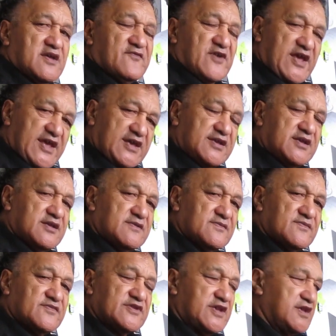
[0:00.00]
flag,
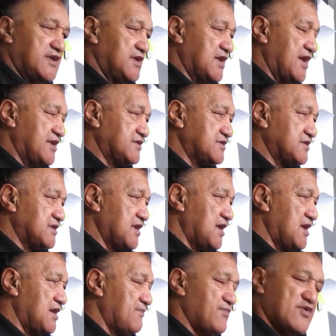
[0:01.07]
the
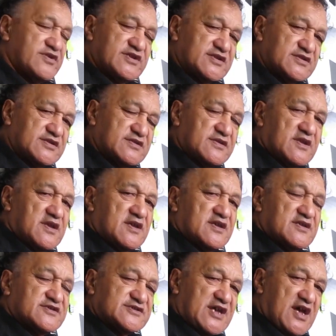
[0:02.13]
eight-pointed
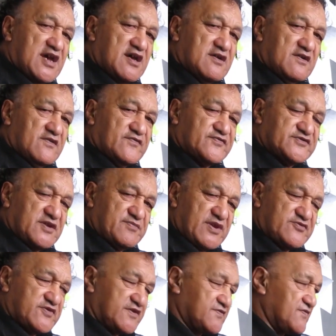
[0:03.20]
star of St.
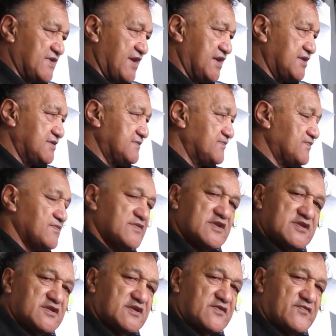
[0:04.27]
Patrick's flag,
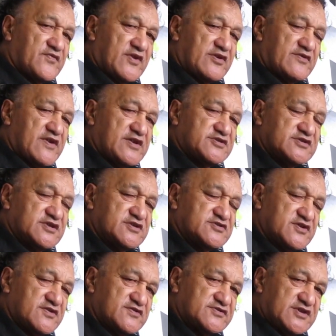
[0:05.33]
the Confederation is
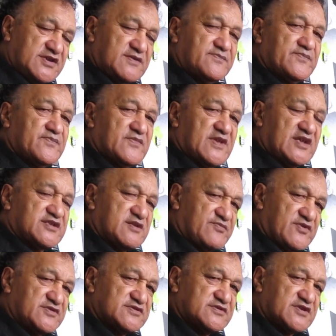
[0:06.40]
using at the
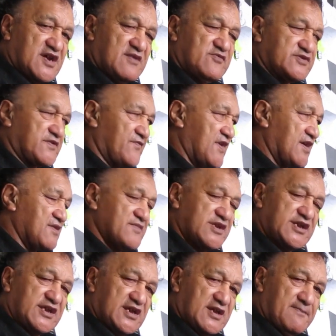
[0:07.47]
present time, with the
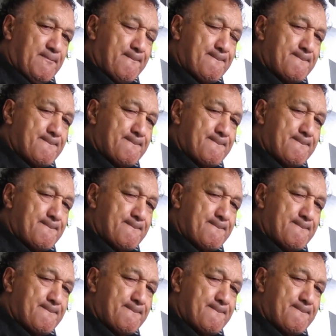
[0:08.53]
Whakamininga